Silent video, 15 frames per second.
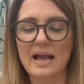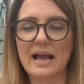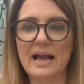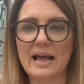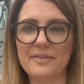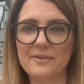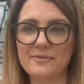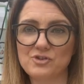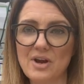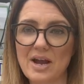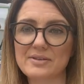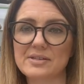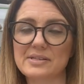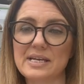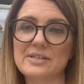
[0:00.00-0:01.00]
and the
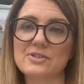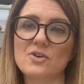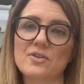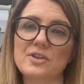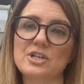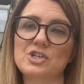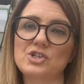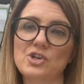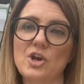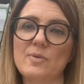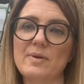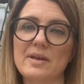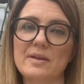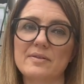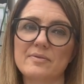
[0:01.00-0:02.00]
trousers that he's got that he's shown
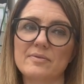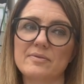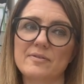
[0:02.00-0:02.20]
me,